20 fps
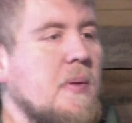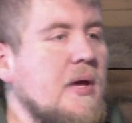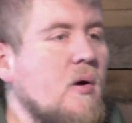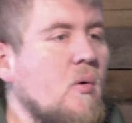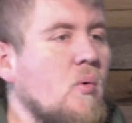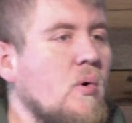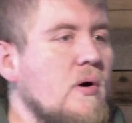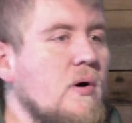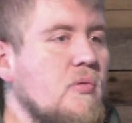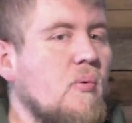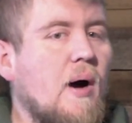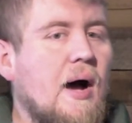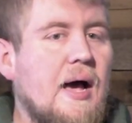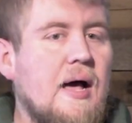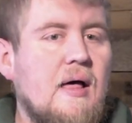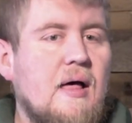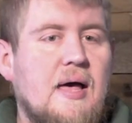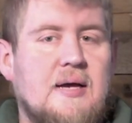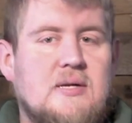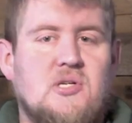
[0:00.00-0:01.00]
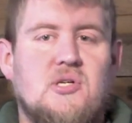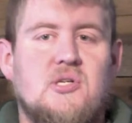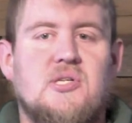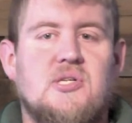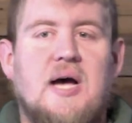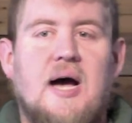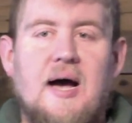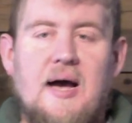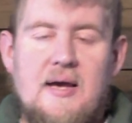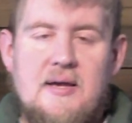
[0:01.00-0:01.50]
a worthwhile
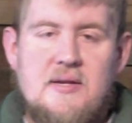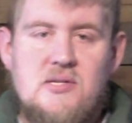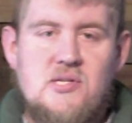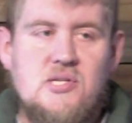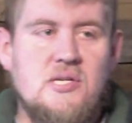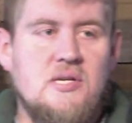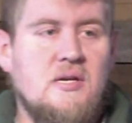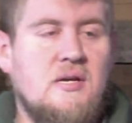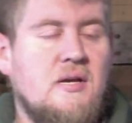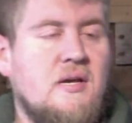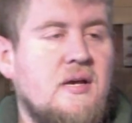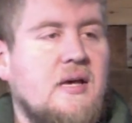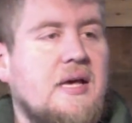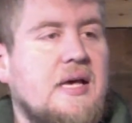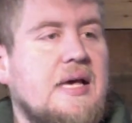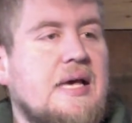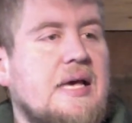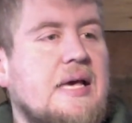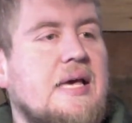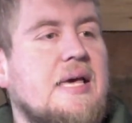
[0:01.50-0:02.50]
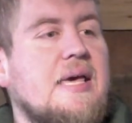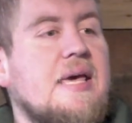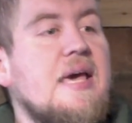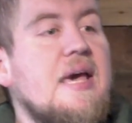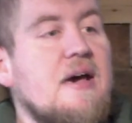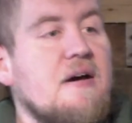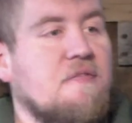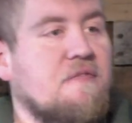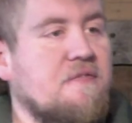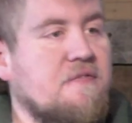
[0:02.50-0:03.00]
exercise
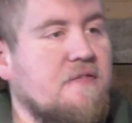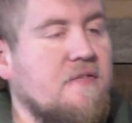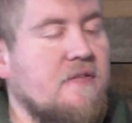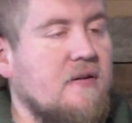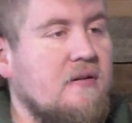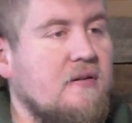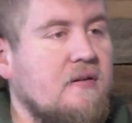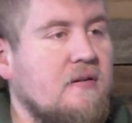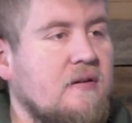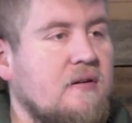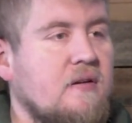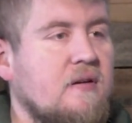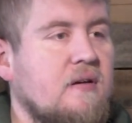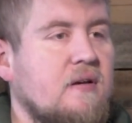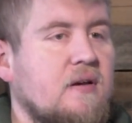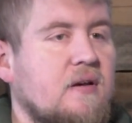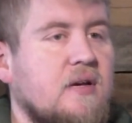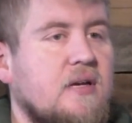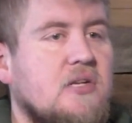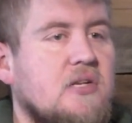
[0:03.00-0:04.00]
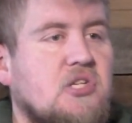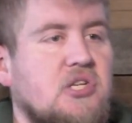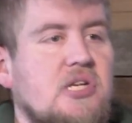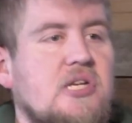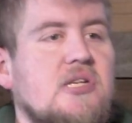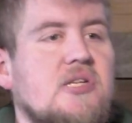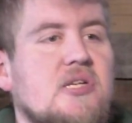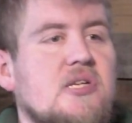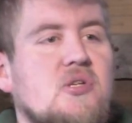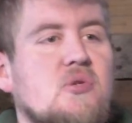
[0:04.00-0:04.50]
if
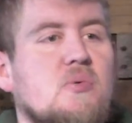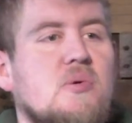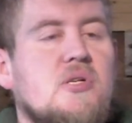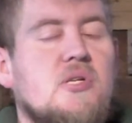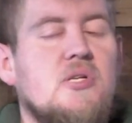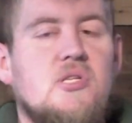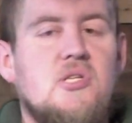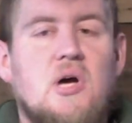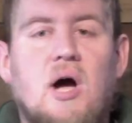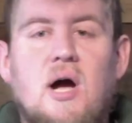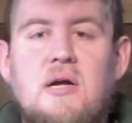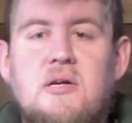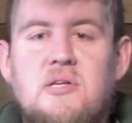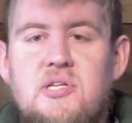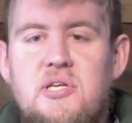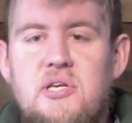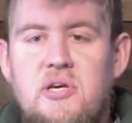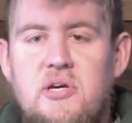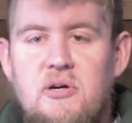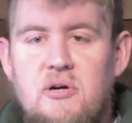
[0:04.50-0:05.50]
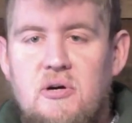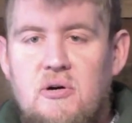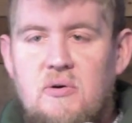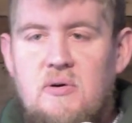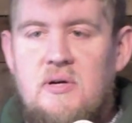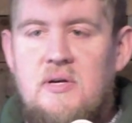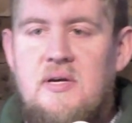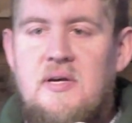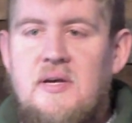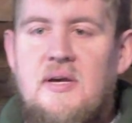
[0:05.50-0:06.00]
Jesus were to talk to
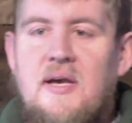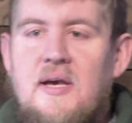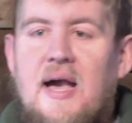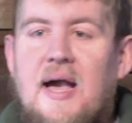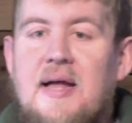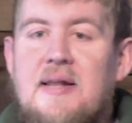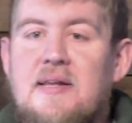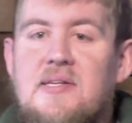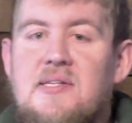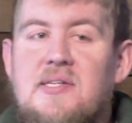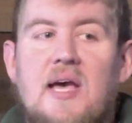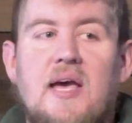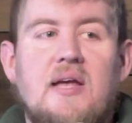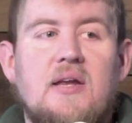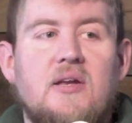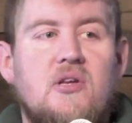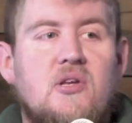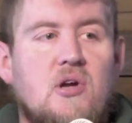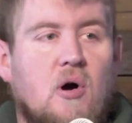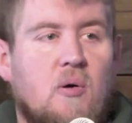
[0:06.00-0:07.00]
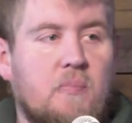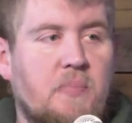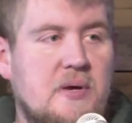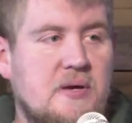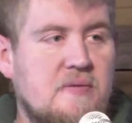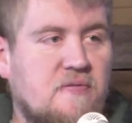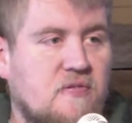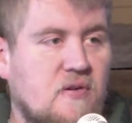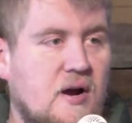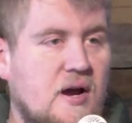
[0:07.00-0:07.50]
you and to say, don't be
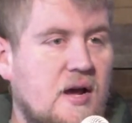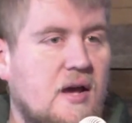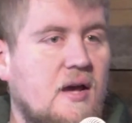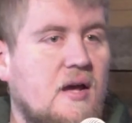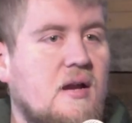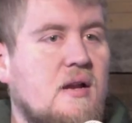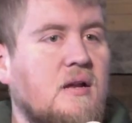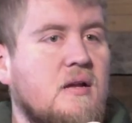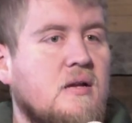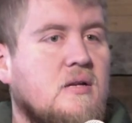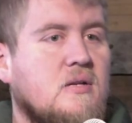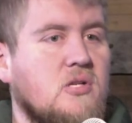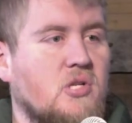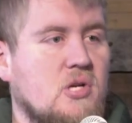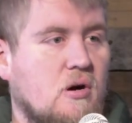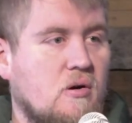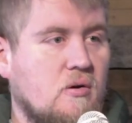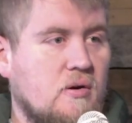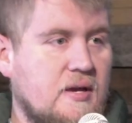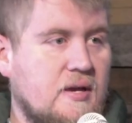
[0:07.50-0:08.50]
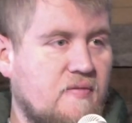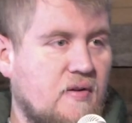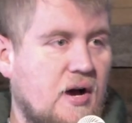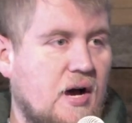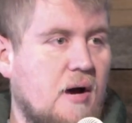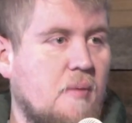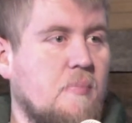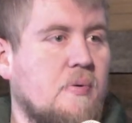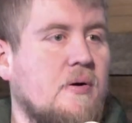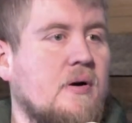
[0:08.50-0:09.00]
afraid, don't give
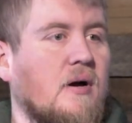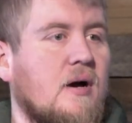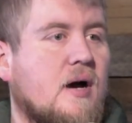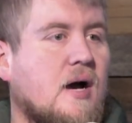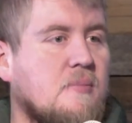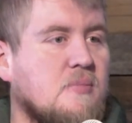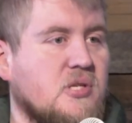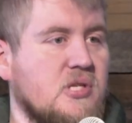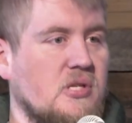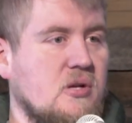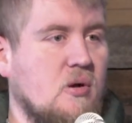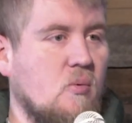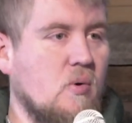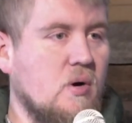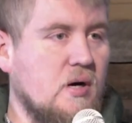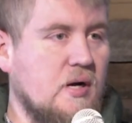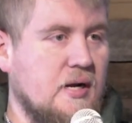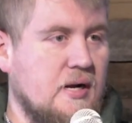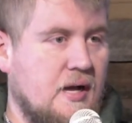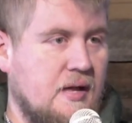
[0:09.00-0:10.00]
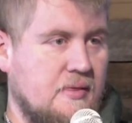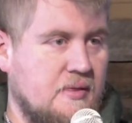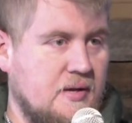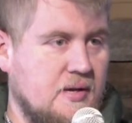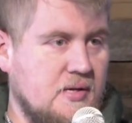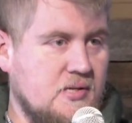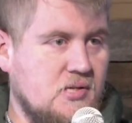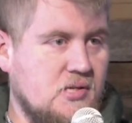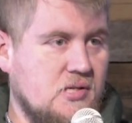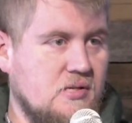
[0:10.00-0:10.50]
up, I'm still working on
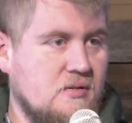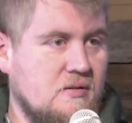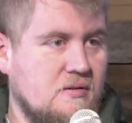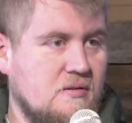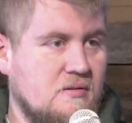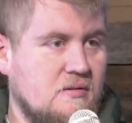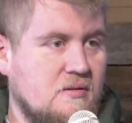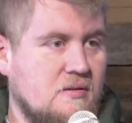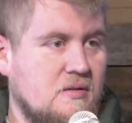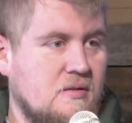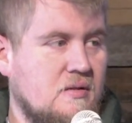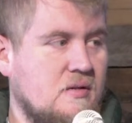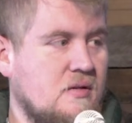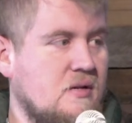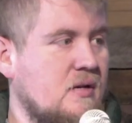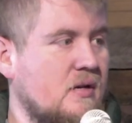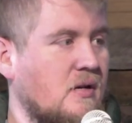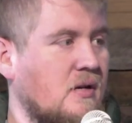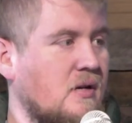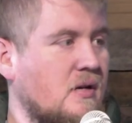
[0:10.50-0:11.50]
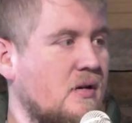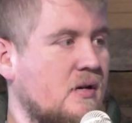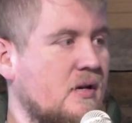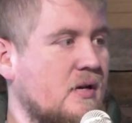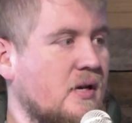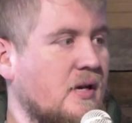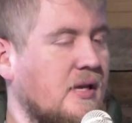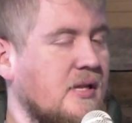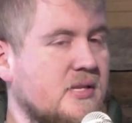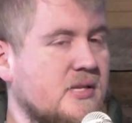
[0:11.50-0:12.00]
this.
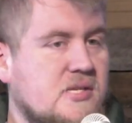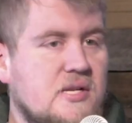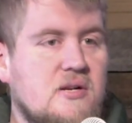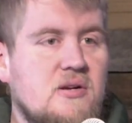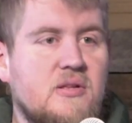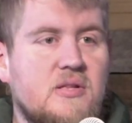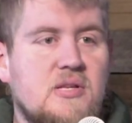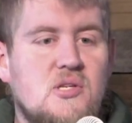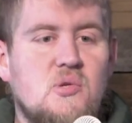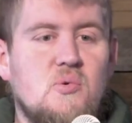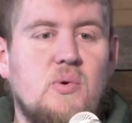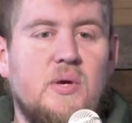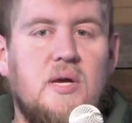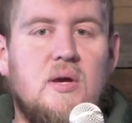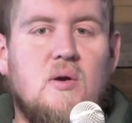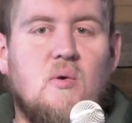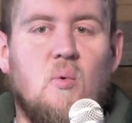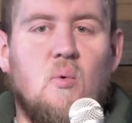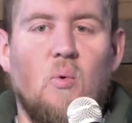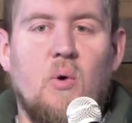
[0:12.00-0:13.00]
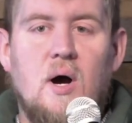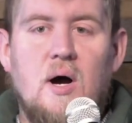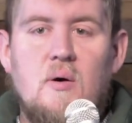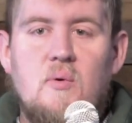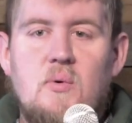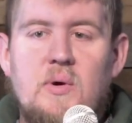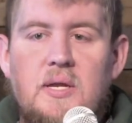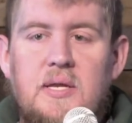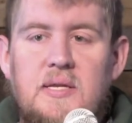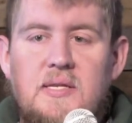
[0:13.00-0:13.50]
Consider this week,
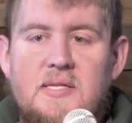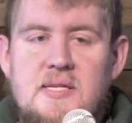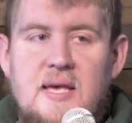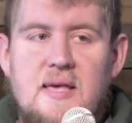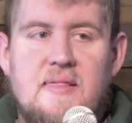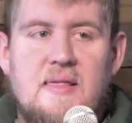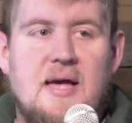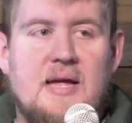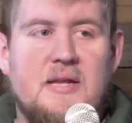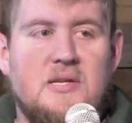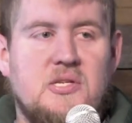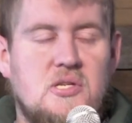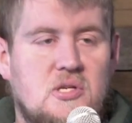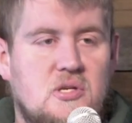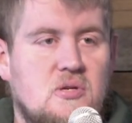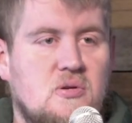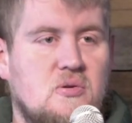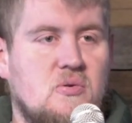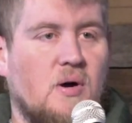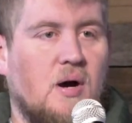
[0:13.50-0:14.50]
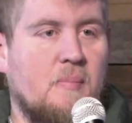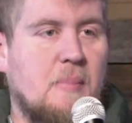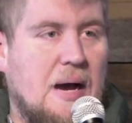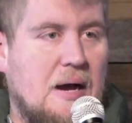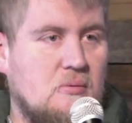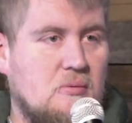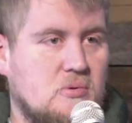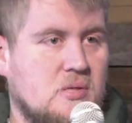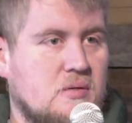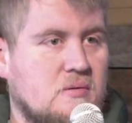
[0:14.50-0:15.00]
what would he say that to you
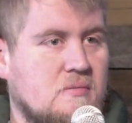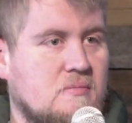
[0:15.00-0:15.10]
about?